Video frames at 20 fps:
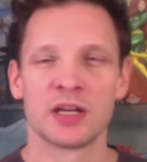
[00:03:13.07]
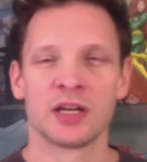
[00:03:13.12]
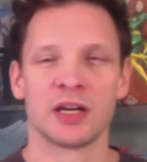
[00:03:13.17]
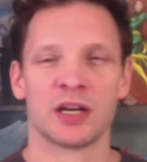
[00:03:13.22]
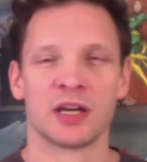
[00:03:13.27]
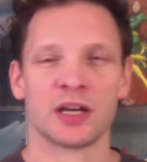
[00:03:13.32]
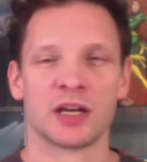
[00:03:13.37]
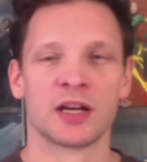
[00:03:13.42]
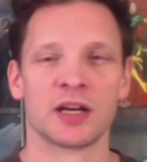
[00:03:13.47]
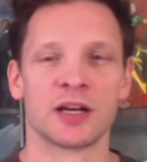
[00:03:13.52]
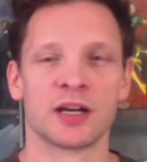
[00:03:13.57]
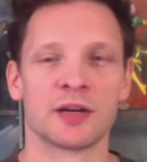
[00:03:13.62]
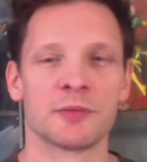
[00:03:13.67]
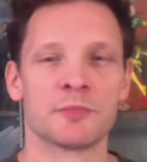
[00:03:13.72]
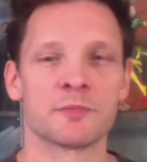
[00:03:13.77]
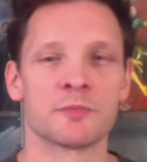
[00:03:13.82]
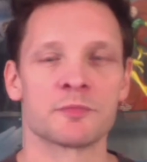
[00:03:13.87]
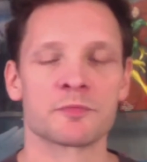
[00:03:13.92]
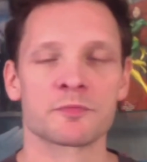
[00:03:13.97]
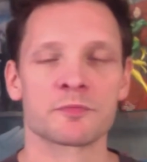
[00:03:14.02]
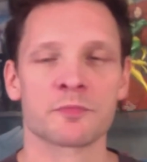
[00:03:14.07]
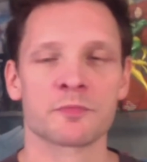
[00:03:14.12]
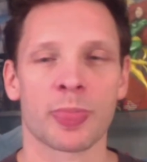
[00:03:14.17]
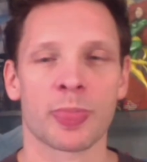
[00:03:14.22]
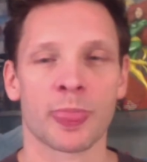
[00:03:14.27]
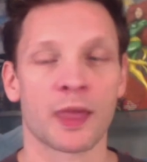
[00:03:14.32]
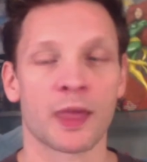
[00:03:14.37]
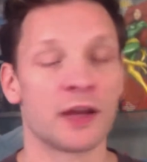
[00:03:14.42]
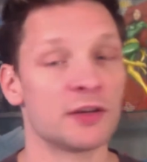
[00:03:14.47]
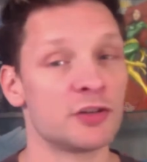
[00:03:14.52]
and
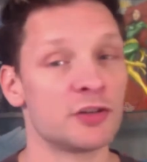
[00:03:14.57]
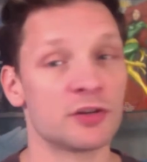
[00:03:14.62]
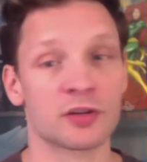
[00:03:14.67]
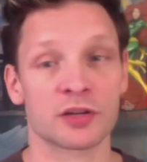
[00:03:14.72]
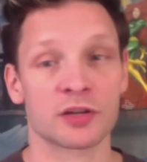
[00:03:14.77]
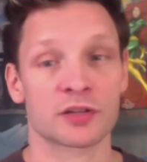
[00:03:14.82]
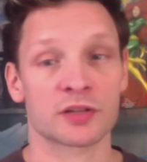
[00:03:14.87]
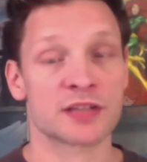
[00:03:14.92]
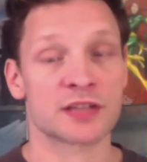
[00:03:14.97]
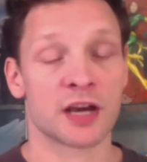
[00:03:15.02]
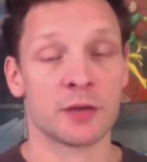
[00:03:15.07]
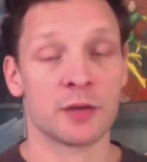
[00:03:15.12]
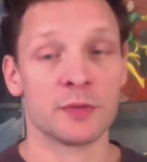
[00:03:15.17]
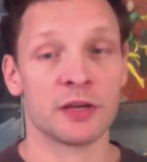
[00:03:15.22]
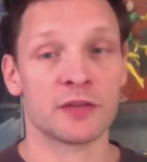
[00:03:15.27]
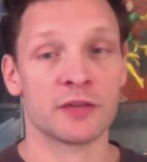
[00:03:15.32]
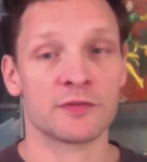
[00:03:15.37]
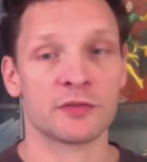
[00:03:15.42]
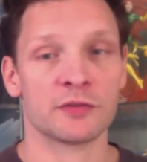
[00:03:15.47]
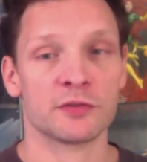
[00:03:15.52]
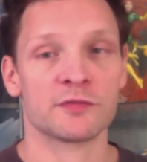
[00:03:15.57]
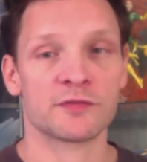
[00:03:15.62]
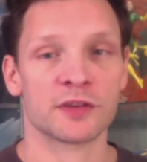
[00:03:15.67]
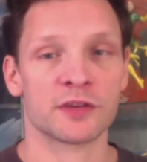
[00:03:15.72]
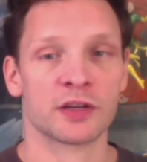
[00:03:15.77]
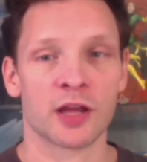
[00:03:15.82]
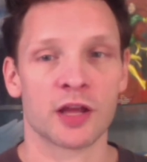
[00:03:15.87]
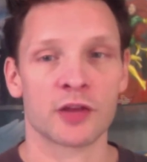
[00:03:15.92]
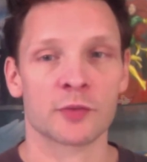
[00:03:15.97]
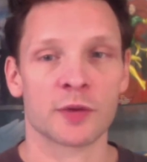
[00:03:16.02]
you can tell me if you
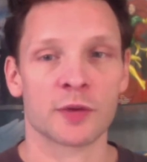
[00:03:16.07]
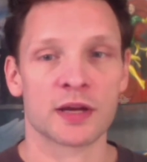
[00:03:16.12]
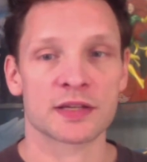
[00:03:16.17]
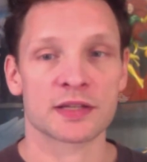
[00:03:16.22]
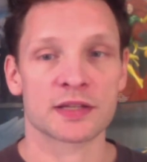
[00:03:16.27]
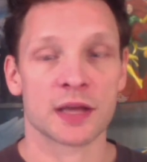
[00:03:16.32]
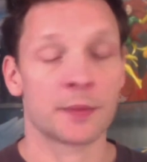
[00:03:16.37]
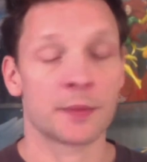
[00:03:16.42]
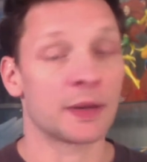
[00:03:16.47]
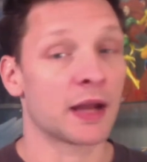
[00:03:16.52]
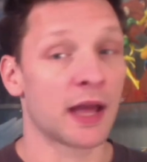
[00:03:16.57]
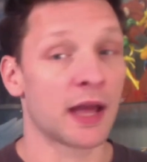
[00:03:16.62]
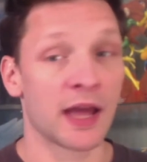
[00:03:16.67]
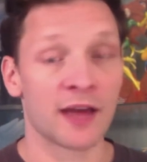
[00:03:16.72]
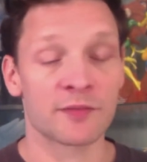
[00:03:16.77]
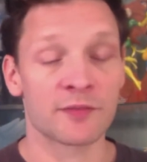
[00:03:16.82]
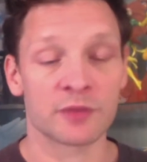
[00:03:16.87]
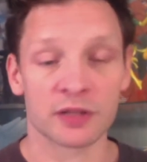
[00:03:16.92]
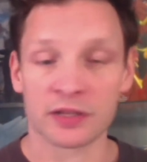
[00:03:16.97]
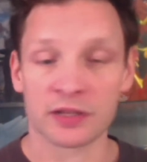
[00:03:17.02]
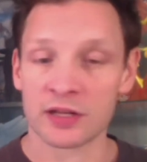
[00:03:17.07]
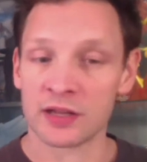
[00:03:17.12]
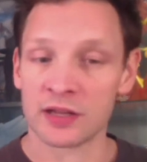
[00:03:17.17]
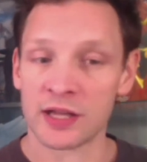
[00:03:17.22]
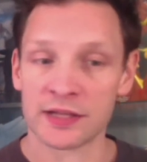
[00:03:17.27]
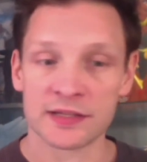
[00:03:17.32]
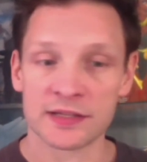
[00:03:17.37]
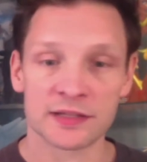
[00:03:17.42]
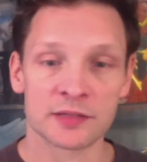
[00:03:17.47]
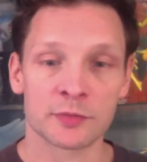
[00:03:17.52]
feel otherwise. I mean, I have been
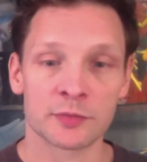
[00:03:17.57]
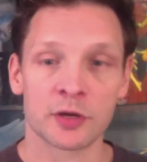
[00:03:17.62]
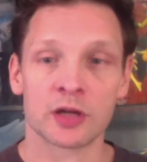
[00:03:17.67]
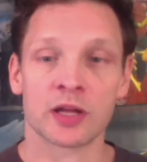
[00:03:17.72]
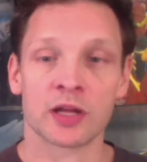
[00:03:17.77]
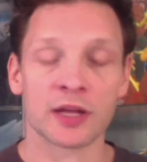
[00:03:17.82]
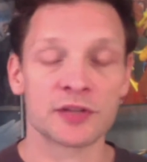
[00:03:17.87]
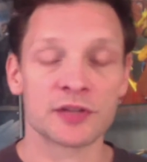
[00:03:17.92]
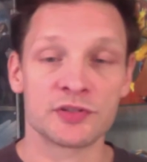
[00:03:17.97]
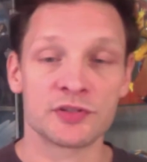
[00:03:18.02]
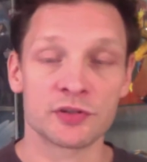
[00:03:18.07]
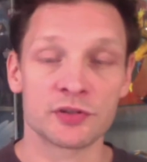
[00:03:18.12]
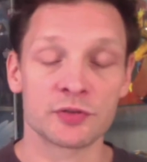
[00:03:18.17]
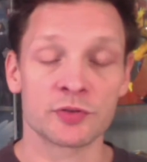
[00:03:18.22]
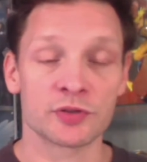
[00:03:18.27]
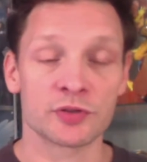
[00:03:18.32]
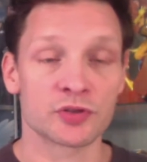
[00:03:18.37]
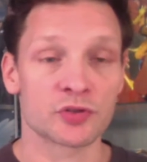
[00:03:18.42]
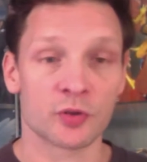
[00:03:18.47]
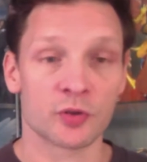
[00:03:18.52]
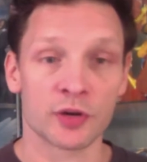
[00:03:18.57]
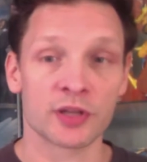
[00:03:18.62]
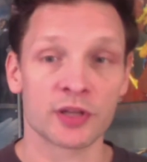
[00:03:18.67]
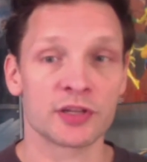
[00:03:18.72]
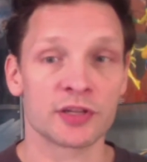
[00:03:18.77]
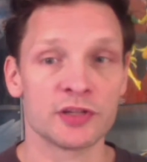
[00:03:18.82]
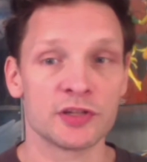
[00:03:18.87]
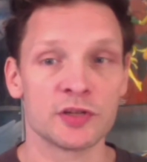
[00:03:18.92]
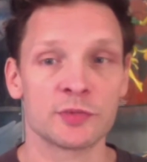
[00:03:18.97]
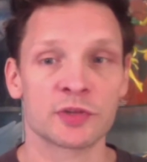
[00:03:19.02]
collecting them all. I do enjoy the
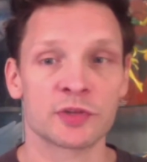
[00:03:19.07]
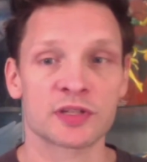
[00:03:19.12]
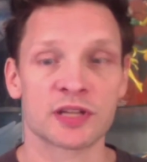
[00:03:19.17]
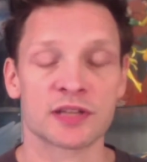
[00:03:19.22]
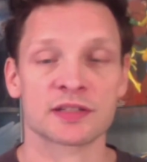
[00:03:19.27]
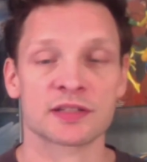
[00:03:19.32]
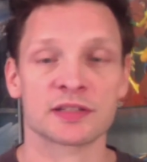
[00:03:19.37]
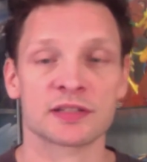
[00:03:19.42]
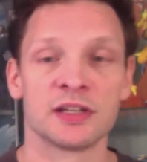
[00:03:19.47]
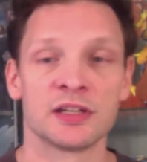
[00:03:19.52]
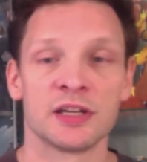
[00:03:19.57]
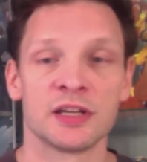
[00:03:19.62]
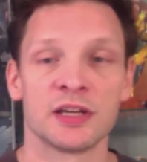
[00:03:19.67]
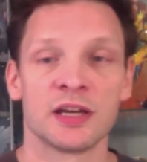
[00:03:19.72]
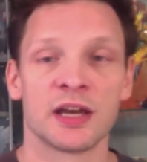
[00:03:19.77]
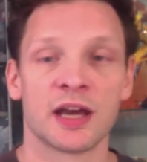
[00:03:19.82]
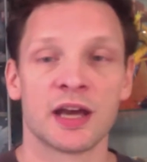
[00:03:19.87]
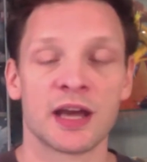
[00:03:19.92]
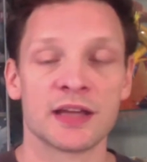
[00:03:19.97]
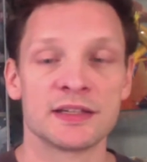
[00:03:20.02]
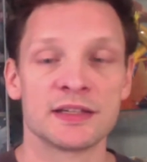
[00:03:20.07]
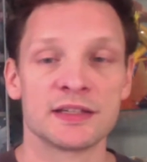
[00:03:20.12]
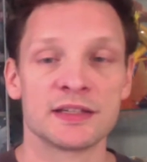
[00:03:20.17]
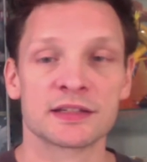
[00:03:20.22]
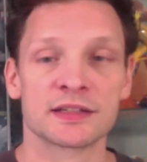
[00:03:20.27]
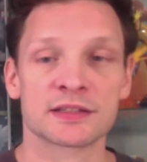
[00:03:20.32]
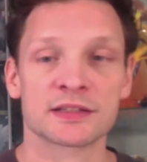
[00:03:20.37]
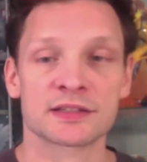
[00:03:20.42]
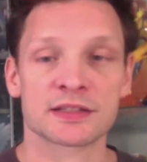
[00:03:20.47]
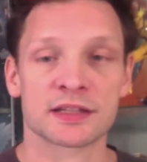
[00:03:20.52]
Inhumans as a
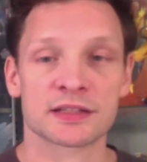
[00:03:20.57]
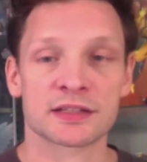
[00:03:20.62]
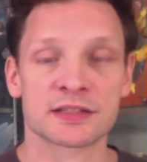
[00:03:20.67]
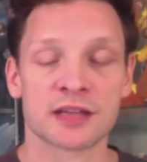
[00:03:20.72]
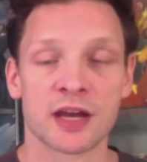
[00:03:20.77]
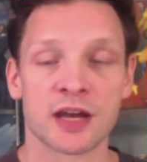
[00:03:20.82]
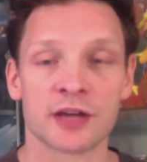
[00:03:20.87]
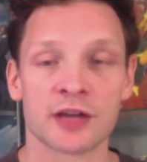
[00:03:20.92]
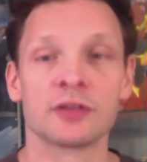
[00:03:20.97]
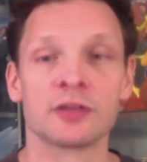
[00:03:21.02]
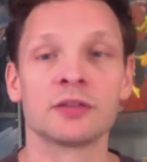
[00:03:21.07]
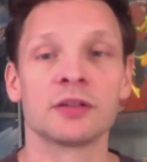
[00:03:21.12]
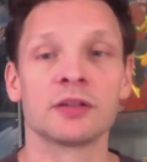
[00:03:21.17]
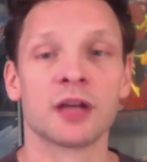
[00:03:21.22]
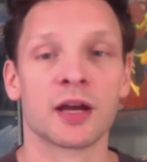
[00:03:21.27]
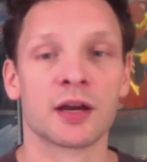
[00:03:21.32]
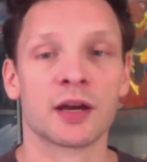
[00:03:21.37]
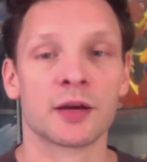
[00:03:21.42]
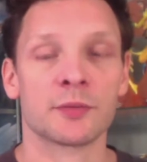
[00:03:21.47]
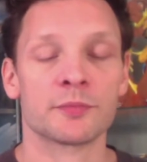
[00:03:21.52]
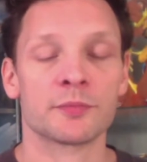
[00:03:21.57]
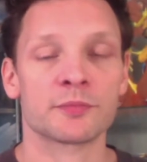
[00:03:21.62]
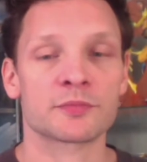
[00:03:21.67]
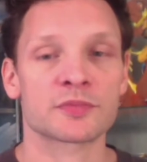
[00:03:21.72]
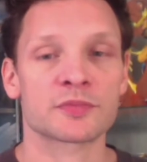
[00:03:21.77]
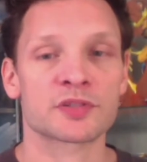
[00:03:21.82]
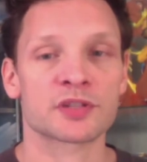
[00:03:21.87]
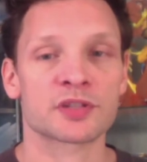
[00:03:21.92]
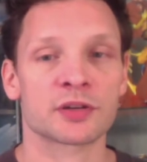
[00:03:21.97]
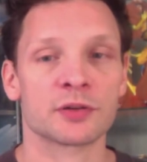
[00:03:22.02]
idea, as a title,
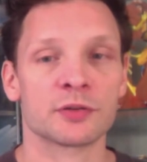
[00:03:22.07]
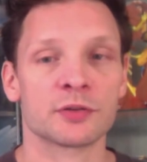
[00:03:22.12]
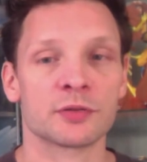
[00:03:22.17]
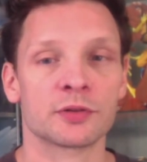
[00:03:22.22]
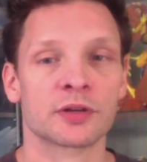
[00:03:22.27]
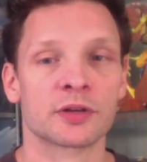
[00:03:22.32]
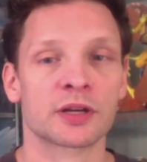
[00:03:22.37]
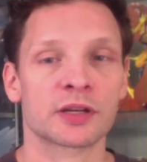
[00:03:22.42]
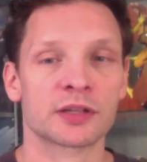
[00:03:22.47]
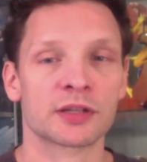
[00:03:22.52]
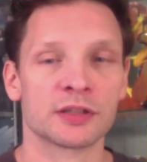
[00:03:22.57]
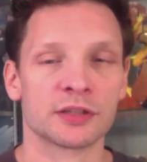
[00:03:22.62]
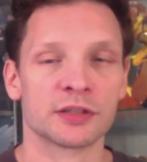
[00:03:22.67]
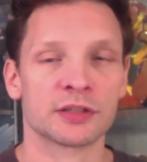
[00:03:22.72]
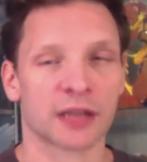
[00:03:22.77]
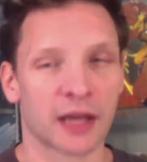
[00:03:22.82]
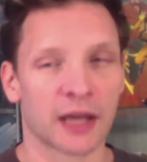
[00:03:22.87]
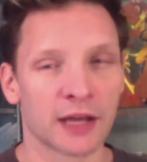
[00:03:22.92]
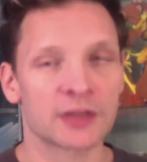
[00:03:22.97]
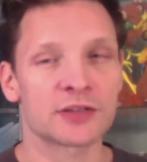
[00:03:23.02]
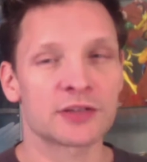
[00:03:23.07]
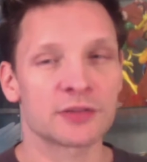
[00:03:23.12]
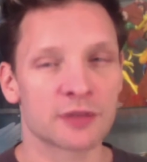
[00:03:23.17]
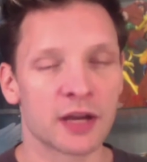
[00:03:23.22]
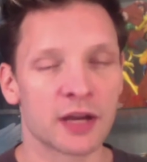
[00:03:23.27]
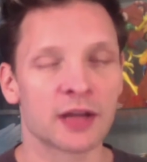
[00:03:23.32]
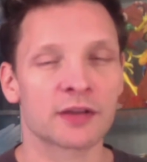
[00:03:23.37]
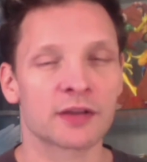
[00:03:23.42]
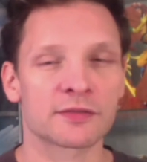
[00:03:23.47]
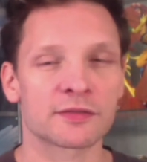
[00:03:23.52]
so I do
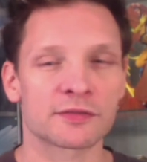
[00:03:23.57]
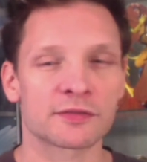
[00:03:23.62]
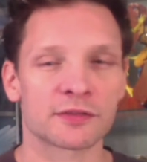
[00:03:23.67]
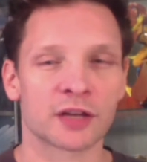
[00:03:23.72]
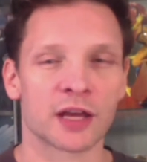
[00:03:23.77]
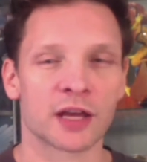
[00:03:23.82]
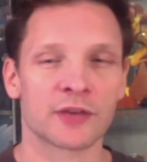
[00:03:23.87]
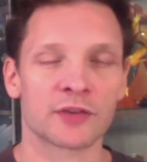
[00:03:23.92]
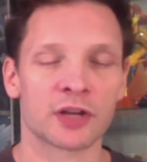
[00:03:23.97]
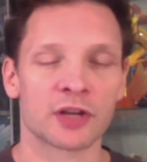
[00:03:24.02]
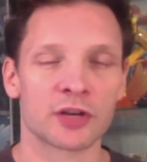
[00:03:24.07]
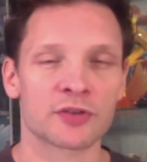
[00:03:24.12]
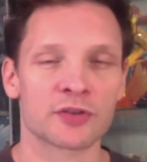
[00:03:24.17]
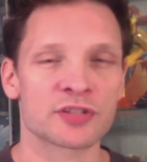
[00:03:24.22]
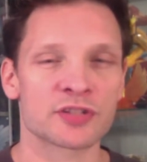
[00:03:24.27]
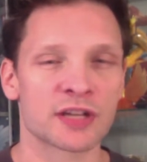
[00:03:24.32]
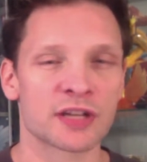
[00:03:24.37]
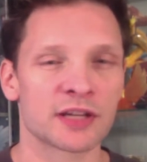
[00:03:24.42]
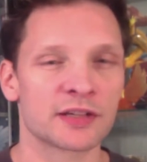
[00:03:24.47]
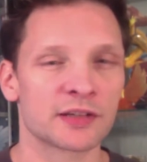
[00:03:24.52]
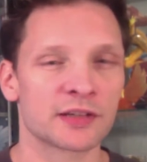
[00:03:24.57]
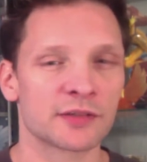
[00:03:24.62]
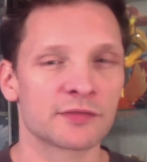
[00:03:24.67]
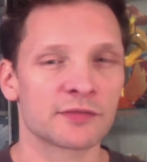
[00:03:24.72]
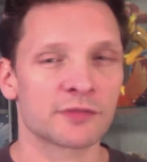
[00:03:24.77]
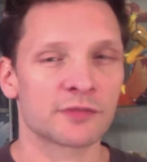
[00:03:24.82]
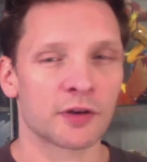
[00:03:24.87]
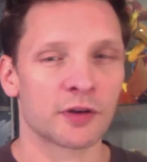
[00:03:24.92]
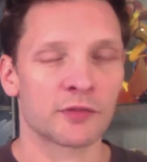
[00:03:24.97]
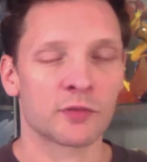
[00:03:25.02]
kind of have an understanding of
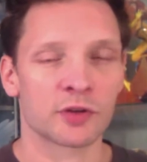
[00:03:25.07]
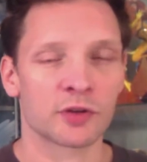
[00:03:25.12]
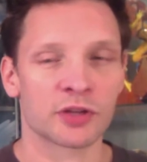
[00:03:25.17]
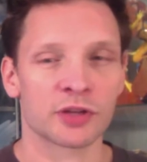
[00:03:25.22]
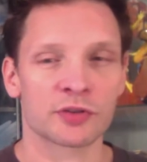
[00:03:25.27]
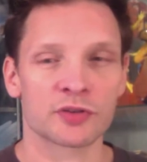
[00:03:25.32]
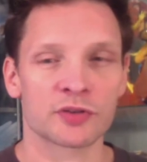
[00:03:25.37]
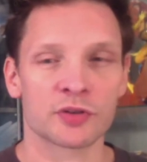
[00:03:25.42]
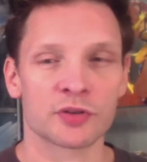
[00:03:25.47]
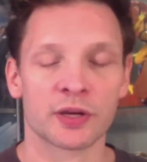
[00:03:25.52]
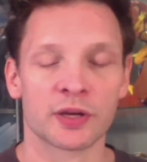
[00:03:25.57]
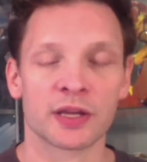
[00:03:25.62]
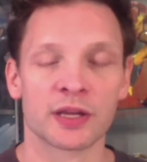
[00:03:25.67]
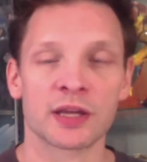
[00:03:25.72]
what they're doing.